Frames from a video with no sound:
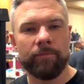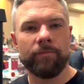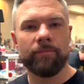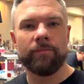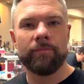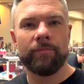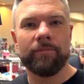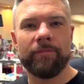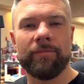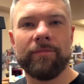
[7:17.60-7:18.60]
You have you done
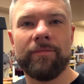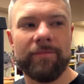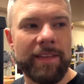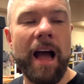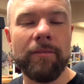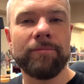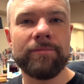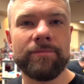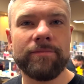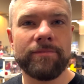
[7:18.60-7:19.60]
Ohio before? Yeah.
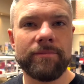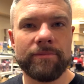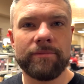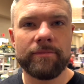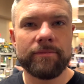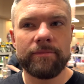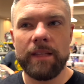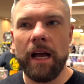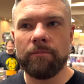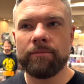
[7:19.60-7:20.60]

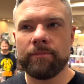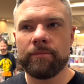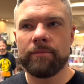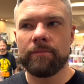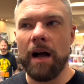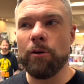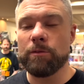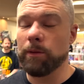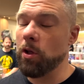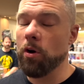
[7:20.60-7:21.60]
Yeah. Love I was
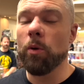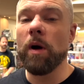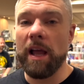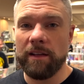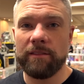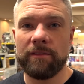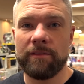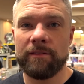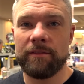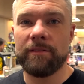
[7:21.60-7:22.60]
it. blown away.
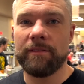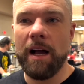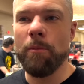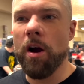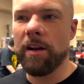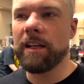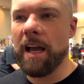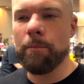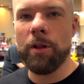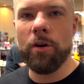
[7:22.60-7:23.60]
Yeah. I'm already
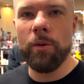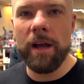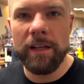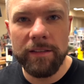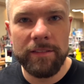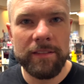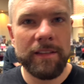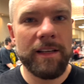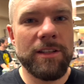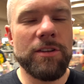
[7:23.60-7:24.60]
kind of blown away.
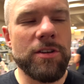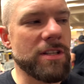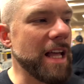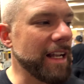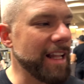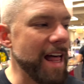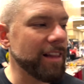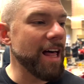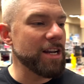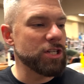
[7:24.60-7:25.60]
Yeah. You, there's a lot, a lot, a
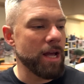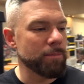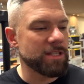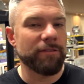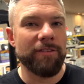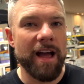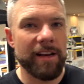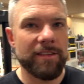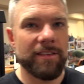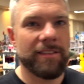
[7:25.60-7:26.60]
lot of gems to find. Oh